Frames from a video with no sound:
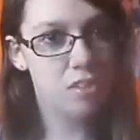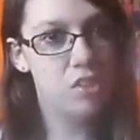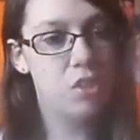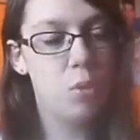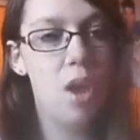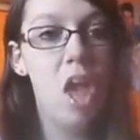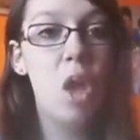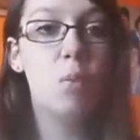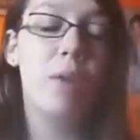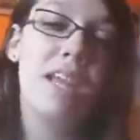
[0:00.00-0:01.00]
gone to
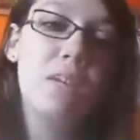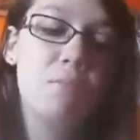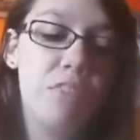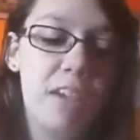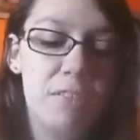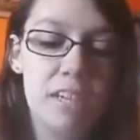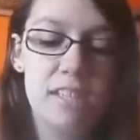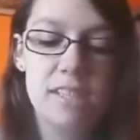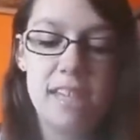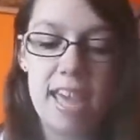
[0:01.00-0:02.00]
random
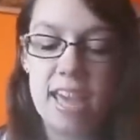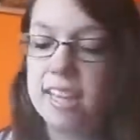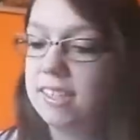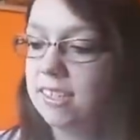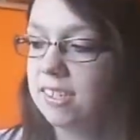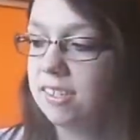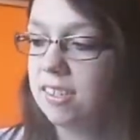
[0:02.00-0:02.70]
favorites, and